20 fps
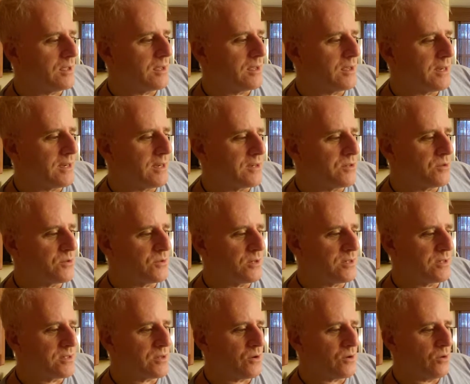and I tune
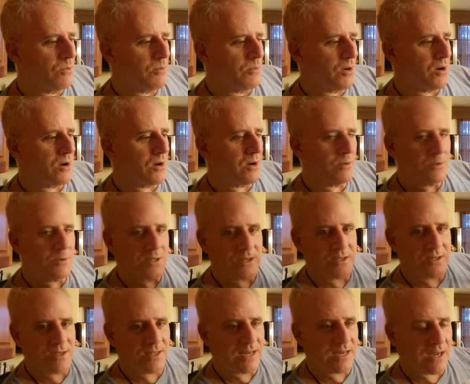into Omaha, which
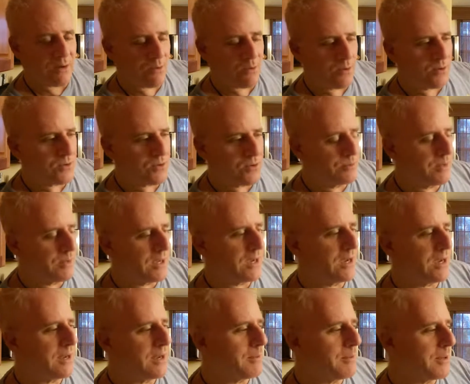is an hour or two
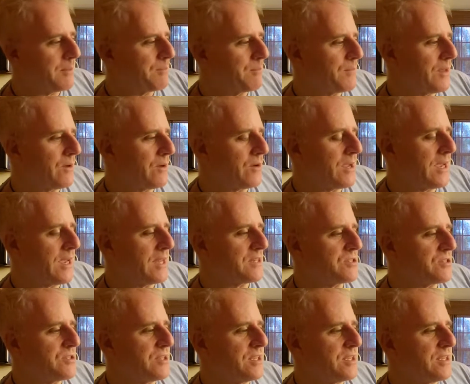behind me, I'll
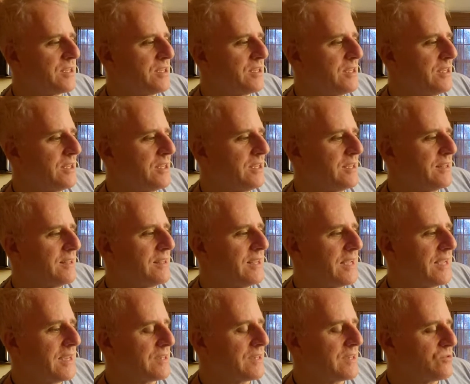catch the
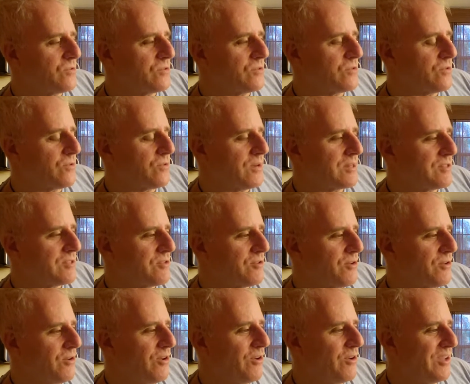
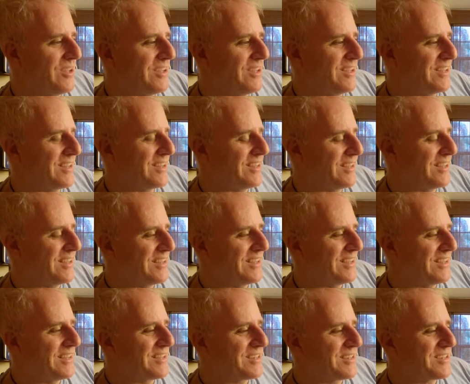extraterrestrial
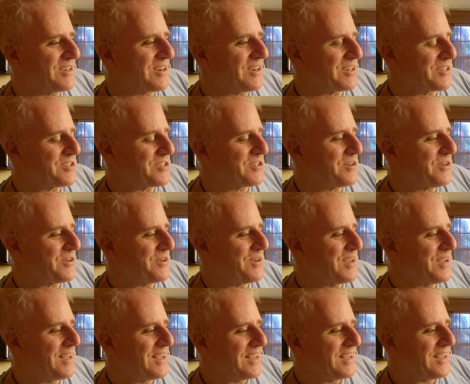talk show.
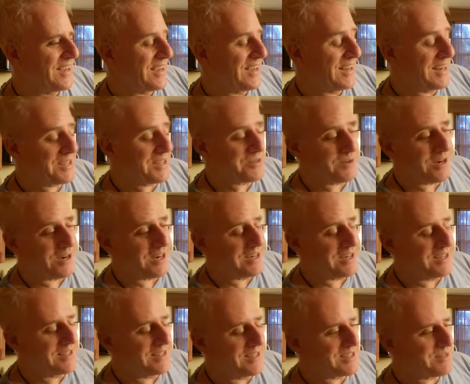And that's what I
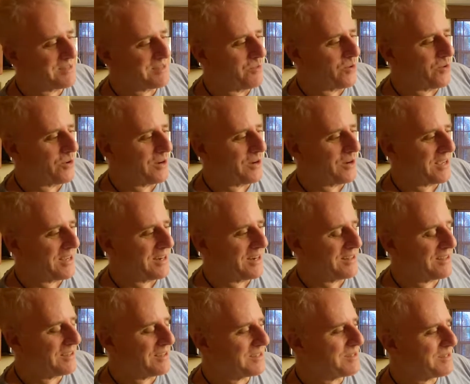did this morning. And I
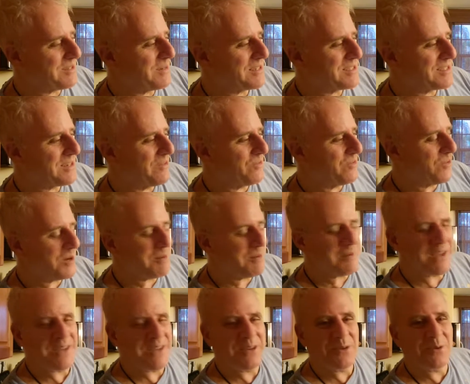thought to myself, what am
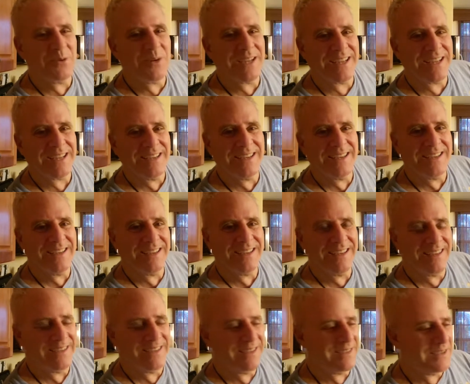I doing?
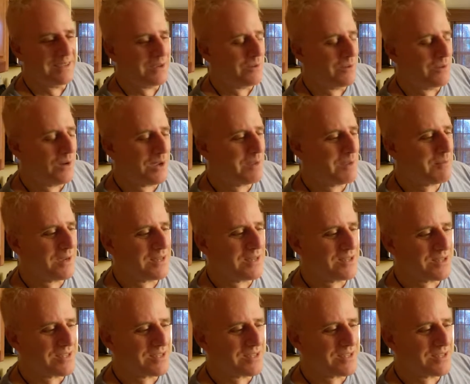Why am I